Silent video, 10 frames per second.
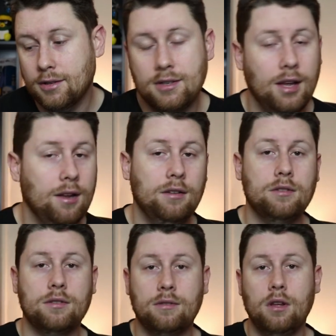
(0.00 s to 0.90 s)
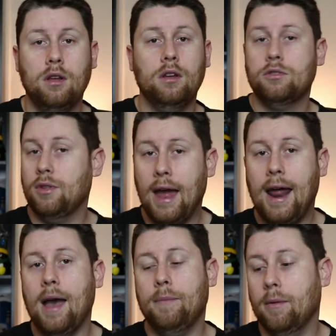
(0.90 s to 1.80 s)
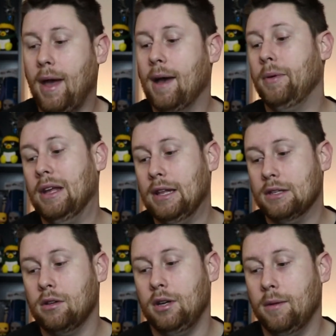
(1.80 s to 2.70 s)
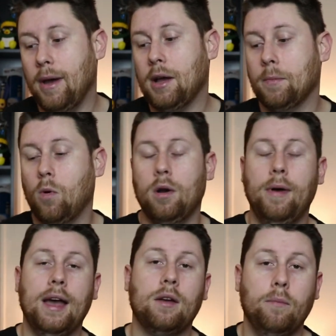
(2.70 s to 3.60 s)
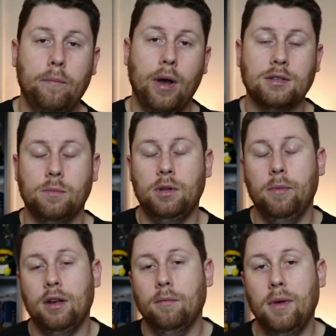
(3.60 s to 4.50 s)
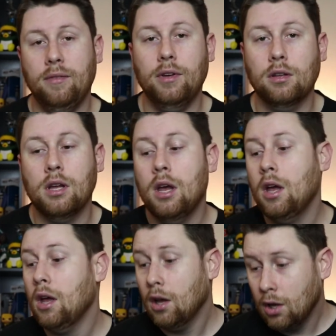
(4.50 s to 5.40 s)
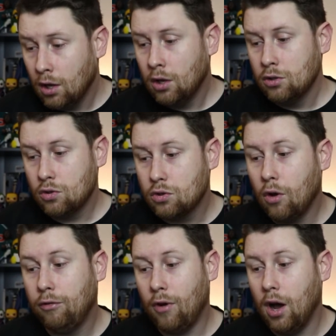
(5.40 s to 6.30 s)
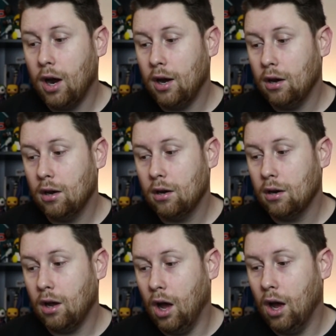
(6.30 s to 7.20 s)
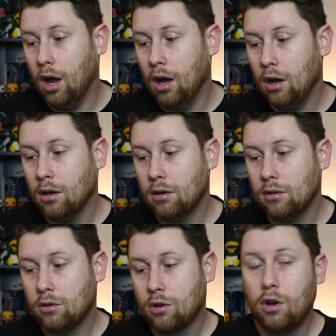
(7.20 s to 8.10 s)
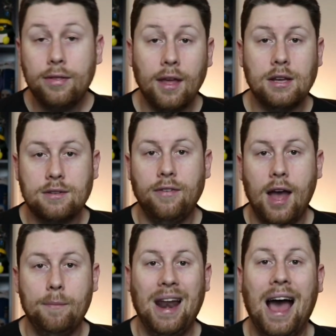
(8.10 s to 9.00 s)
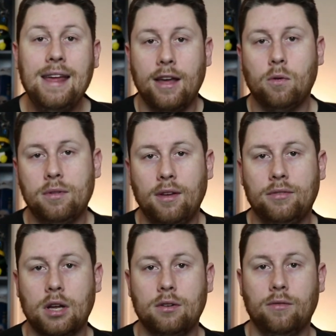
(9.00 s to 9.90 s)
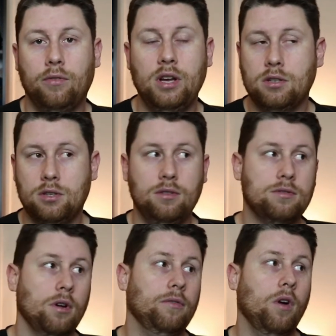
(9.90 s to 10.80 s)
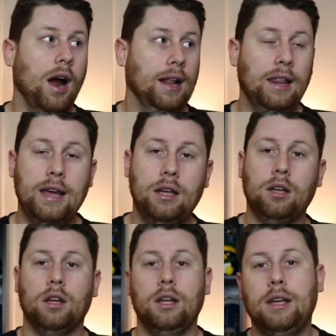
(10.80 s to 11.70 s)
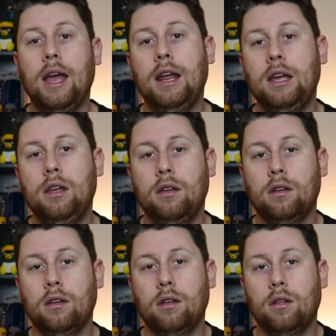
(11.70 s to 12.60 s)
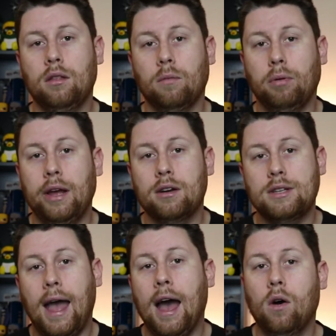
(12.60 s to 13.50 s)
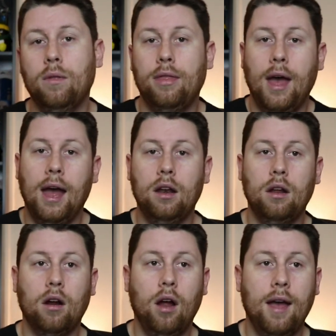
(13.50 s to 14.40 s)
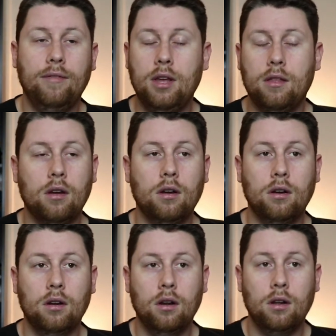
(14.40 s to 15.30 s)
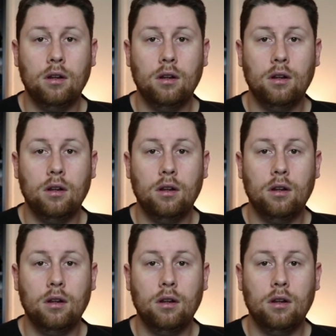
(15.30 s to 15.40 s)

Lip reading: Sinton, so that happened. I'm happy, and they still need a backup quarterback, possibly Baker Mayfield. So far, good things have happened. I like what they've done in free agency so far. I like getting the players out that have either